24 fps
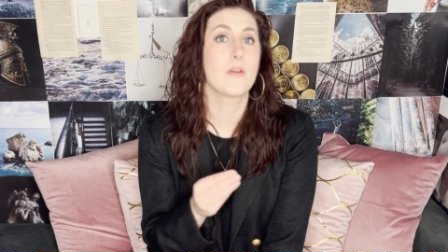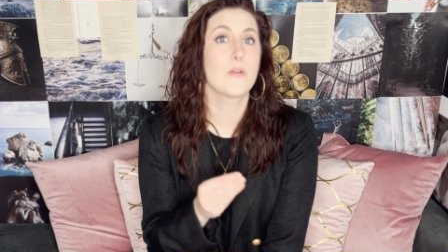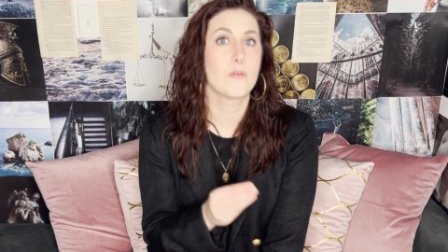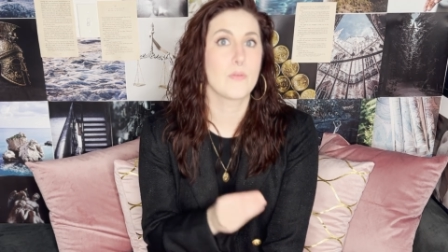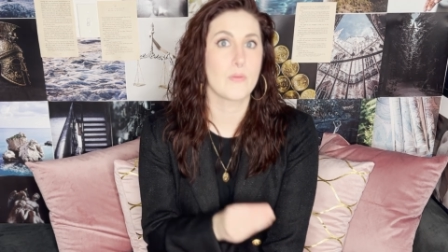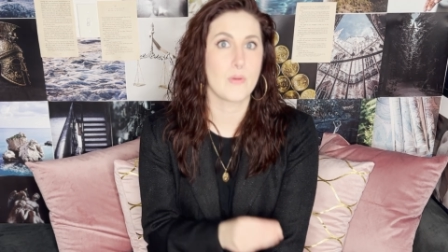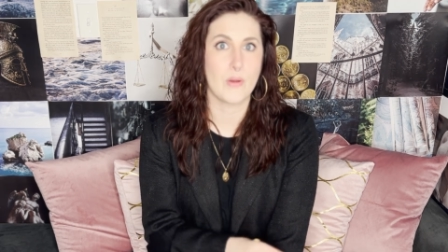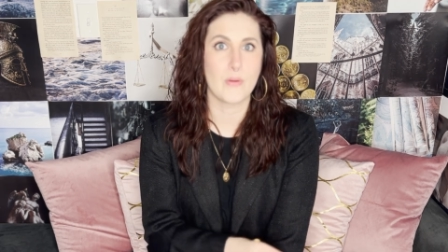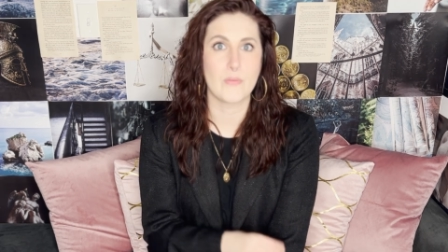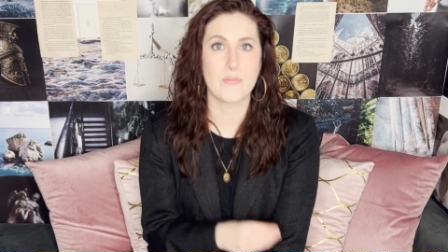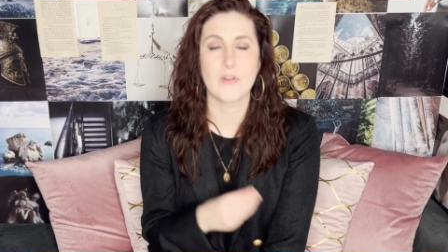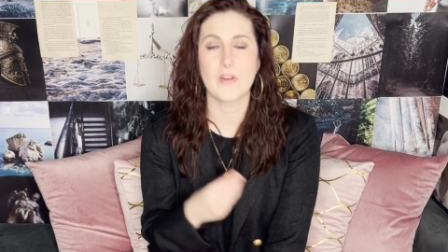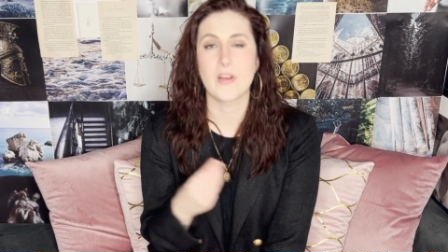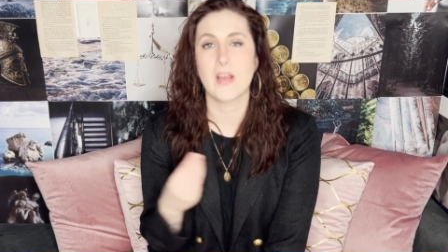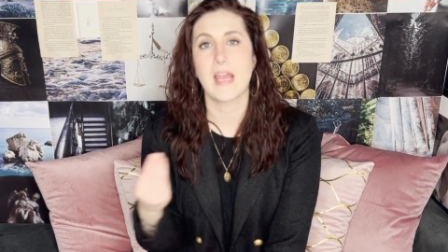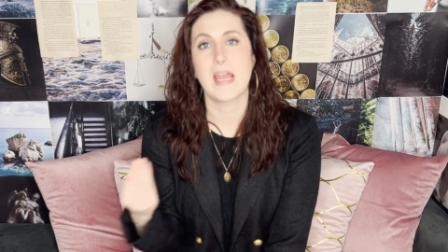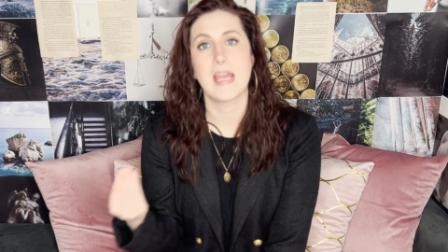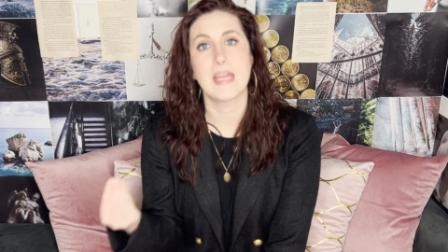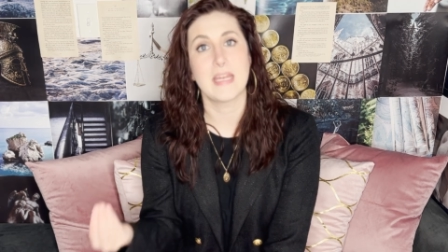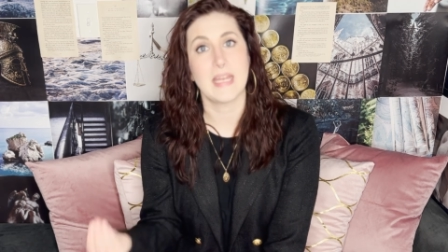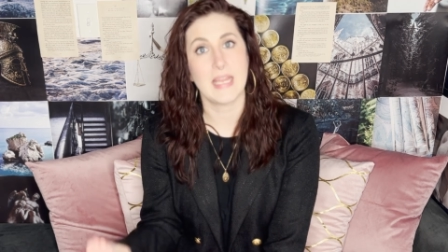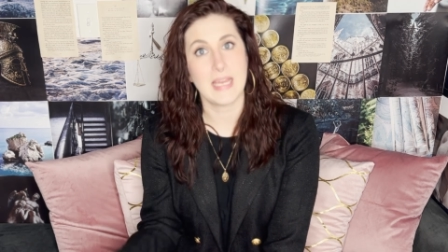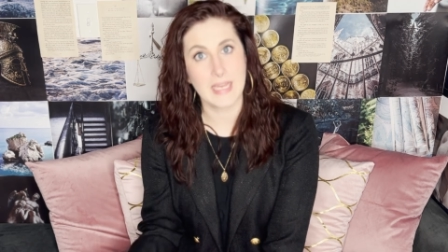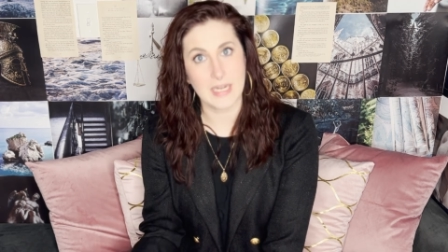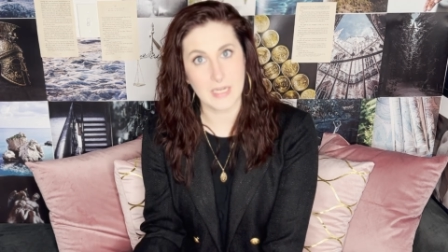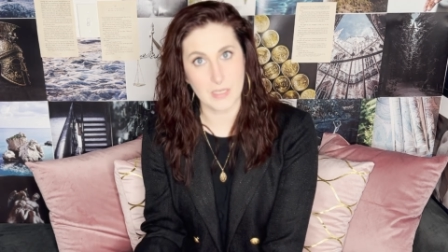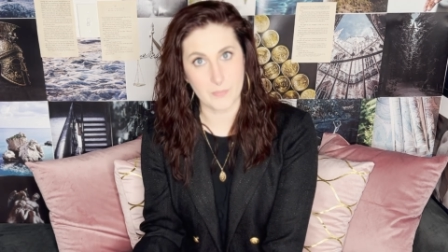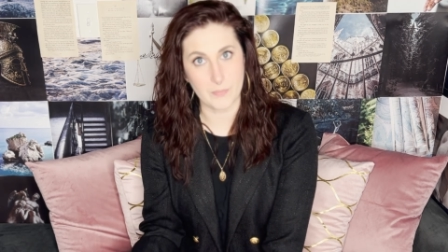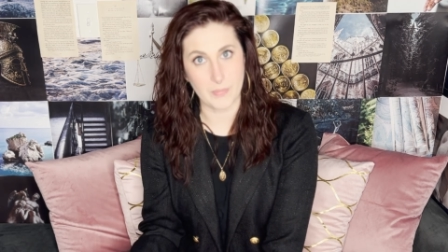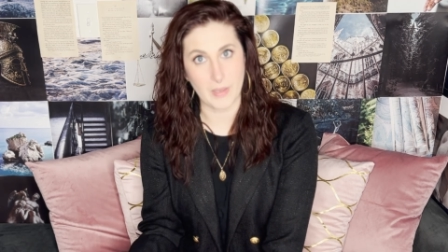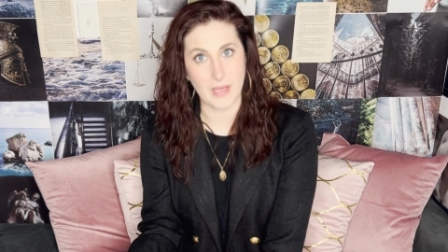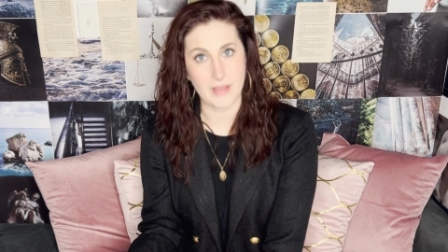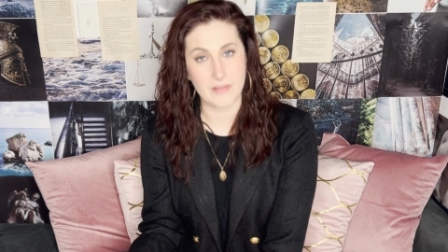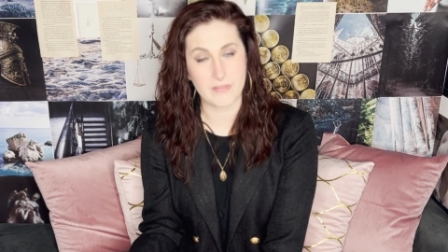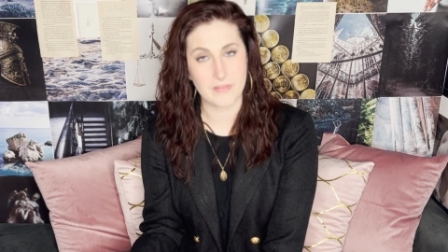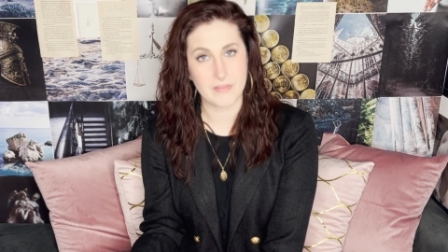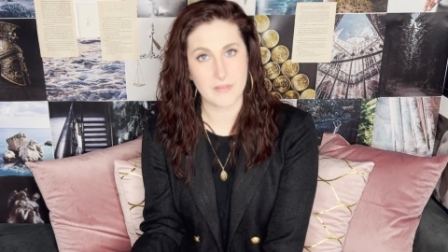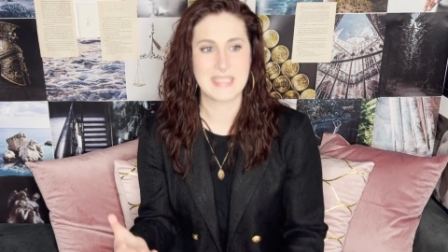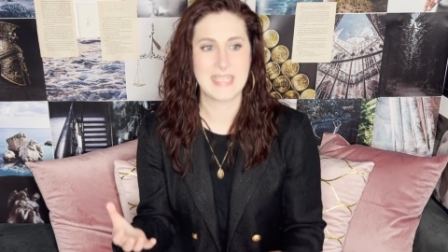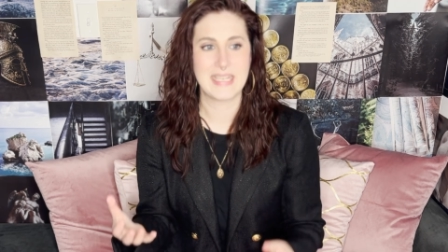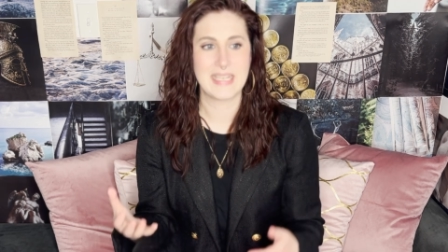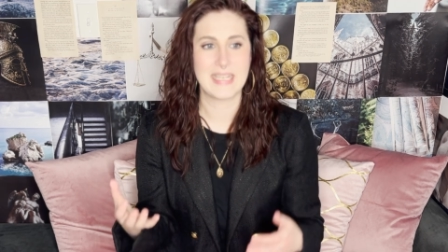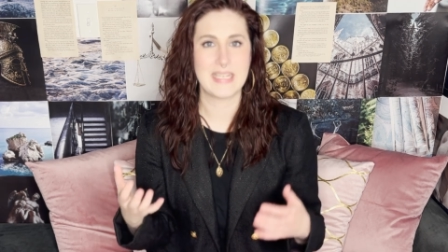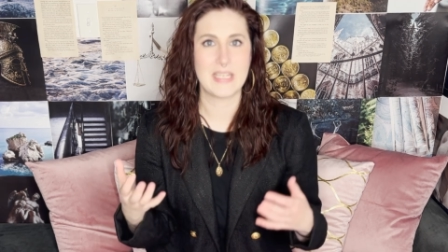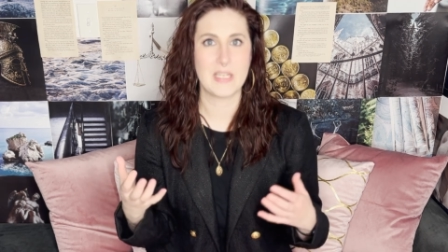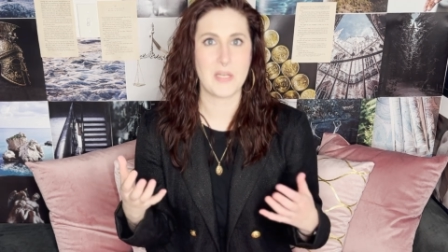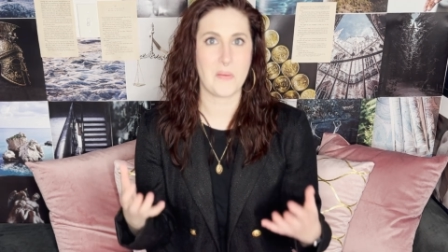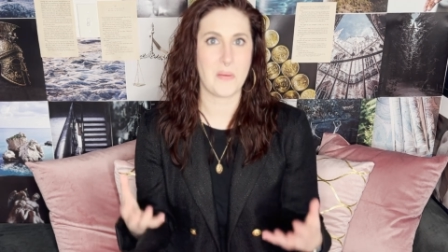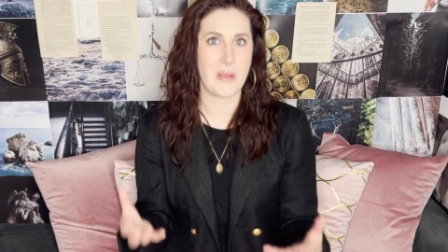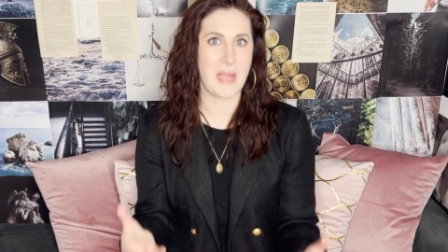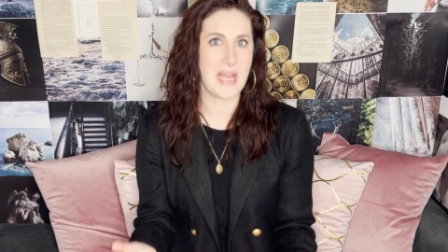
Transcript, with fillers: Grover and Annabeth. Now,